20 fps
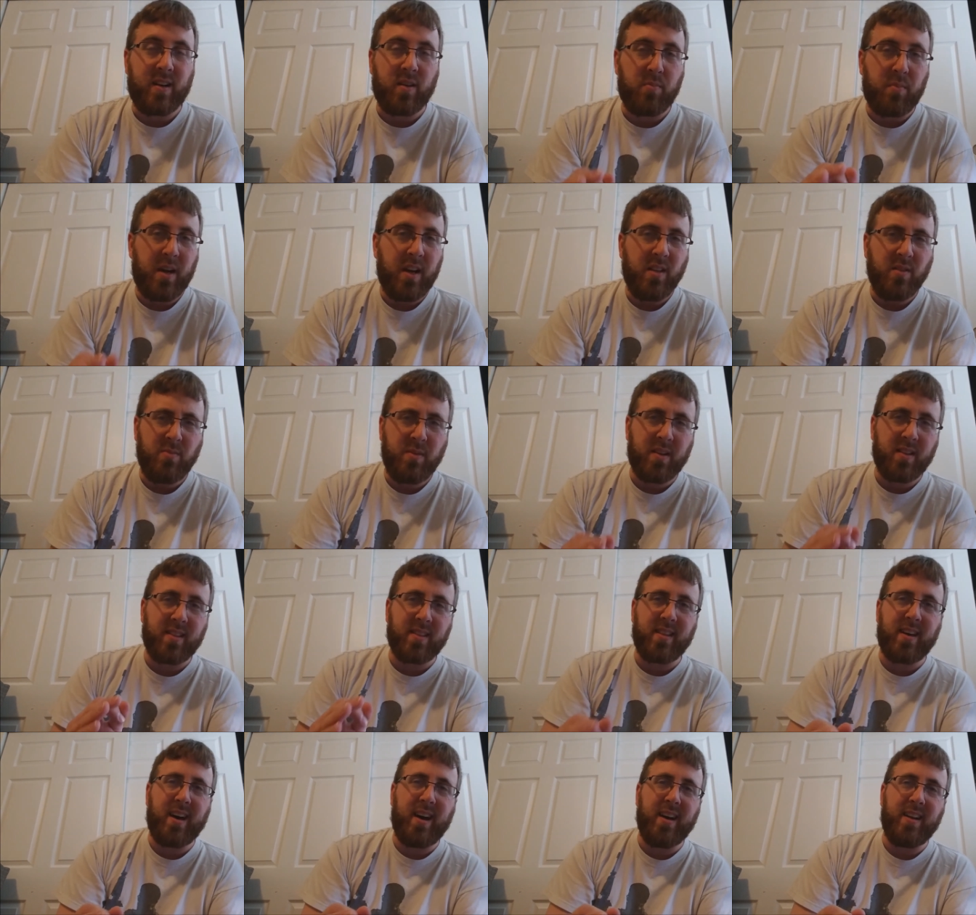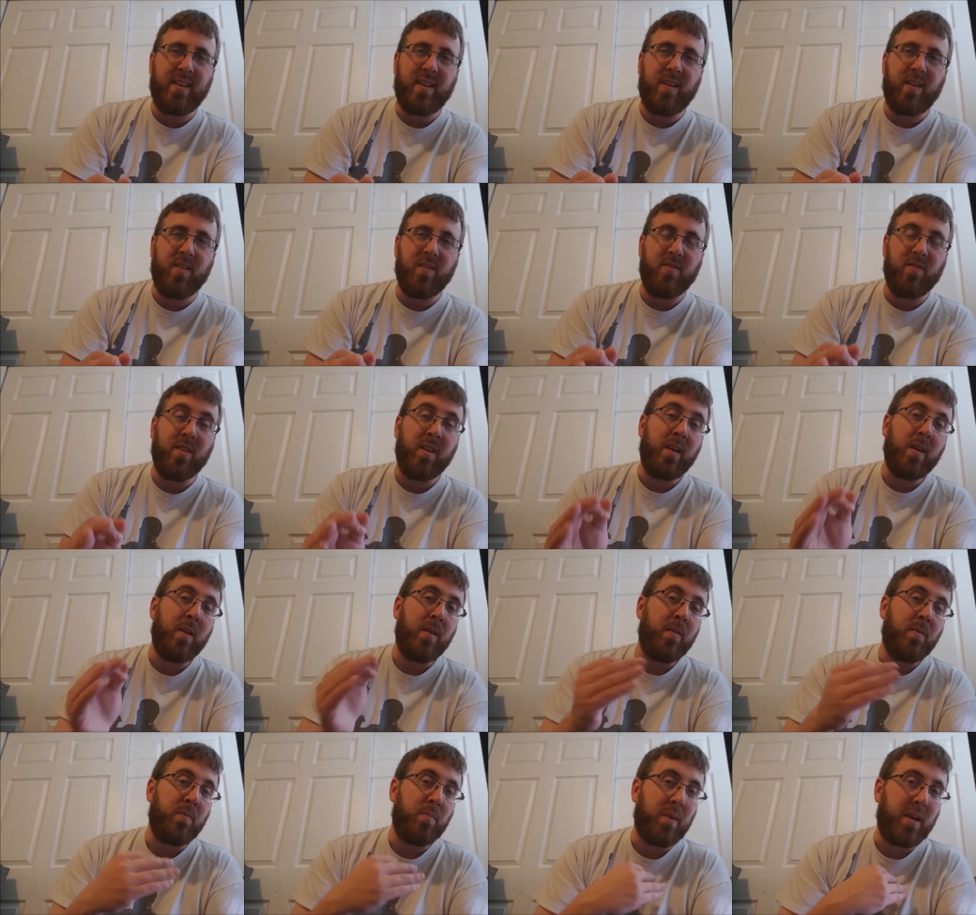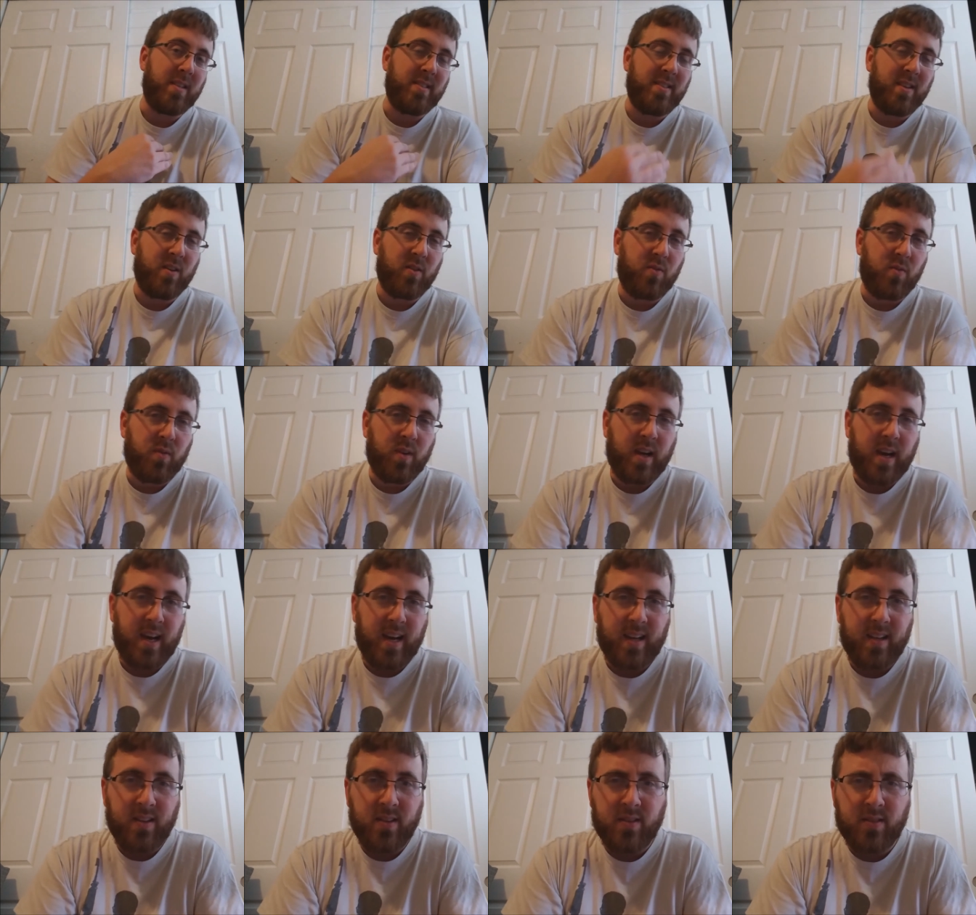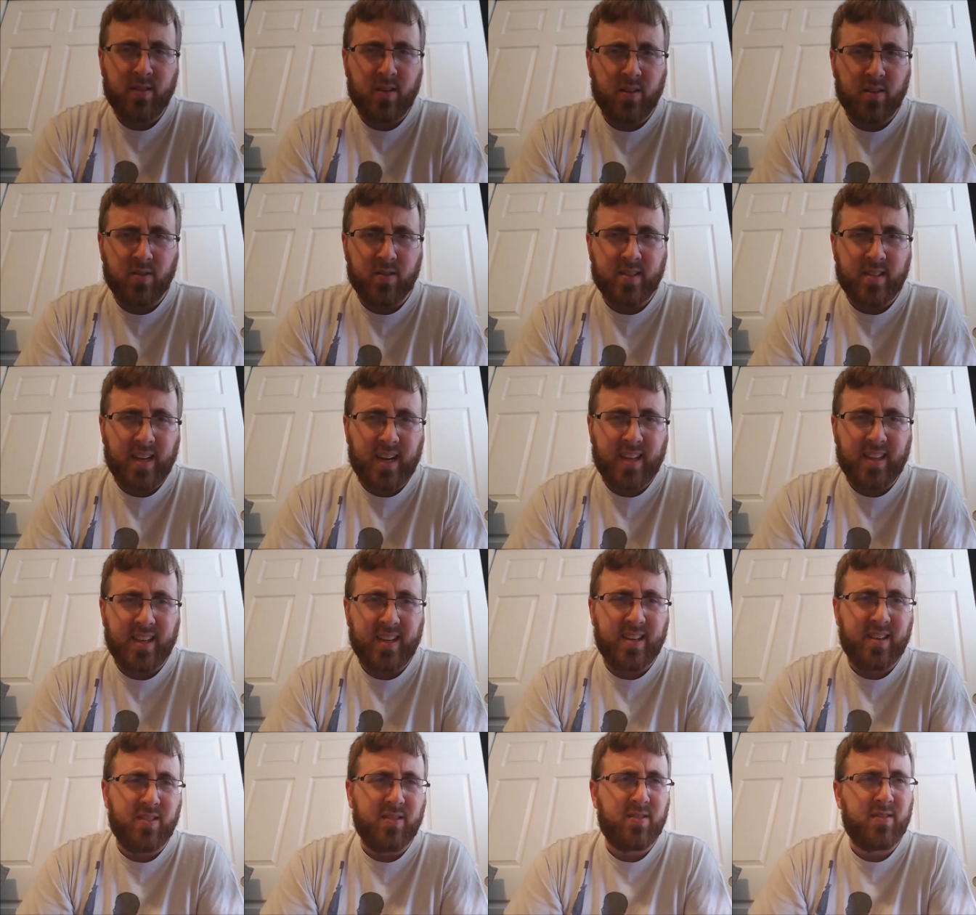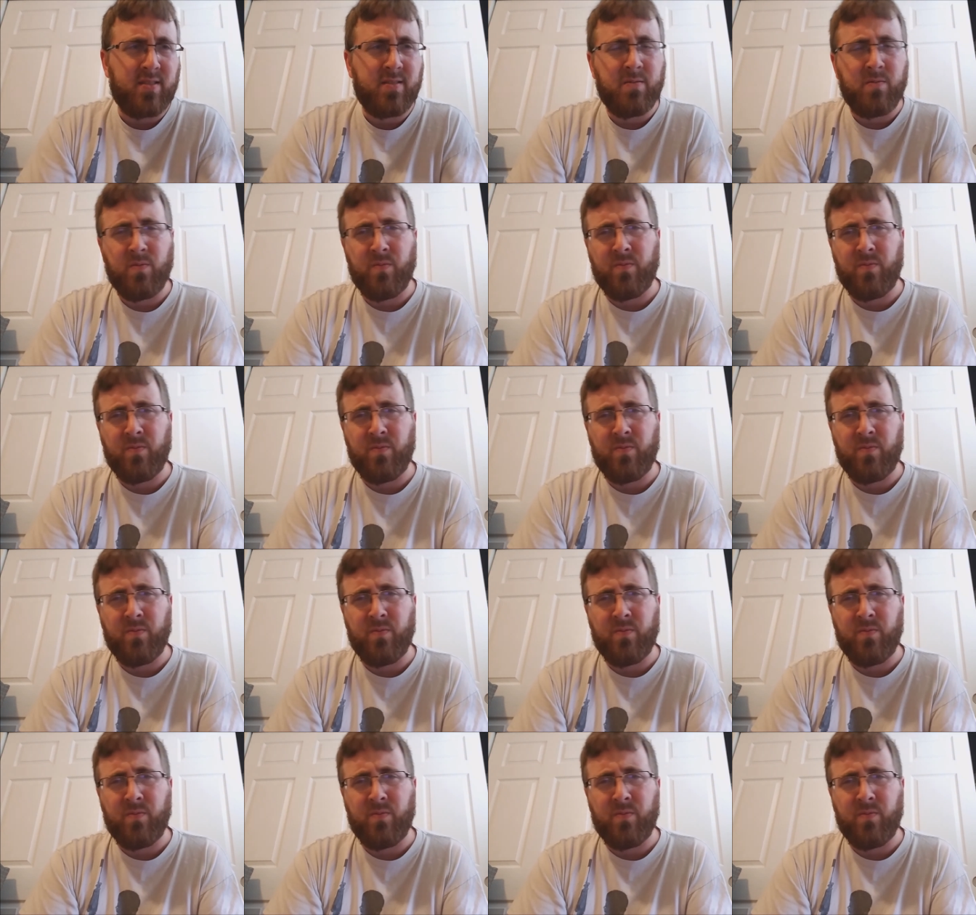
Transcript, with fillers: reminds me a lot of myself when I started doing Skylanders